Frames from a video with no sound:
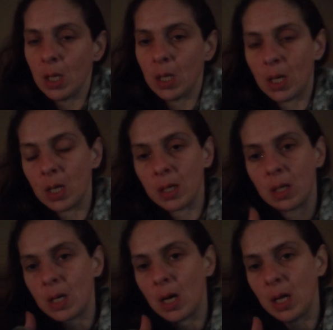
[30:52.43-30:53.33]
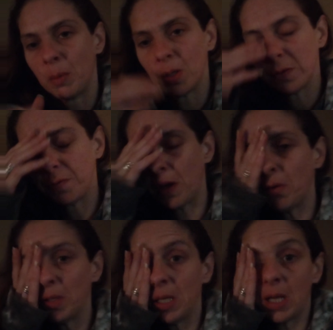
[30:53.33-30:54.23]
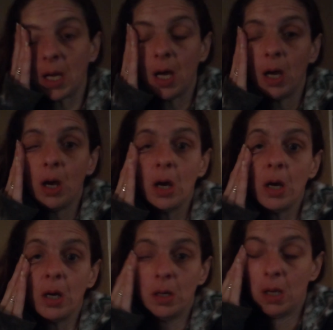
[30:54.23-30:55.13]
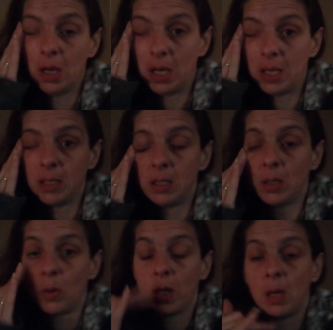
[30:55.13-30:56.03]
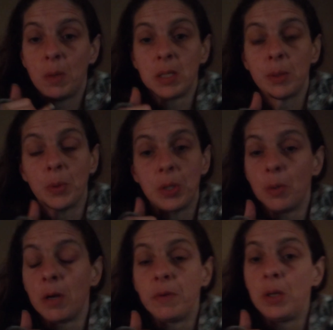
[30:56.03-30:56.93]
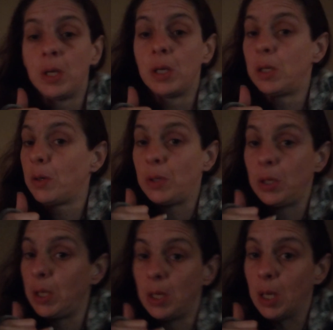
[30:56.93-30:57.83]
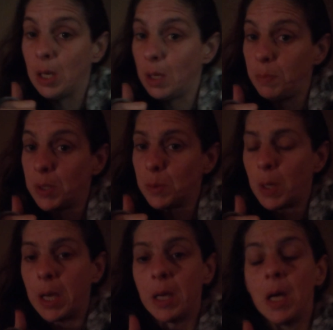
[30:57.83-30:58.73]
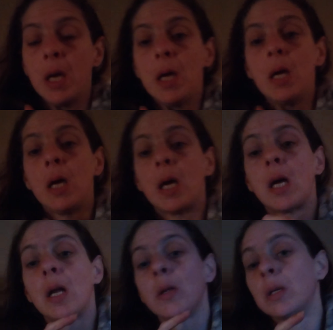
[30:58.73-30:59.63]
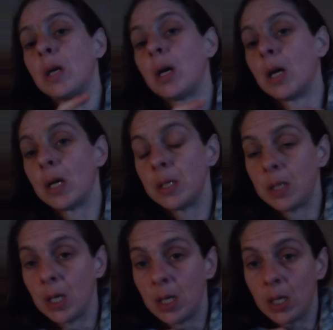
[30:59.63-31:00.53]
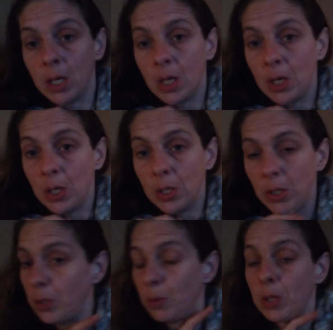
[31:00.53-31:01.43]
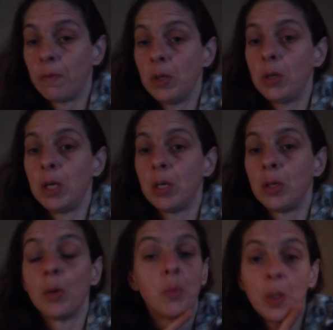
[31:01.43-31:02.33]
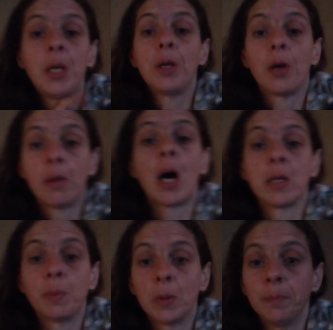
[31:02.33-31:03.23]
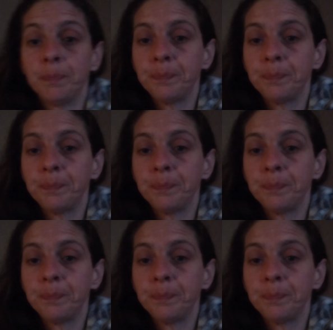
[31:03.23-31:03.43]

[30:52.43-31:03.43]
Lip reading: And I got him on the phone and I got her. I told him, I said, "Well, do whatever you need to do and you need to head up this way." And I looked at her and I said, "You do whatever you need to do and we need to go to the hospital."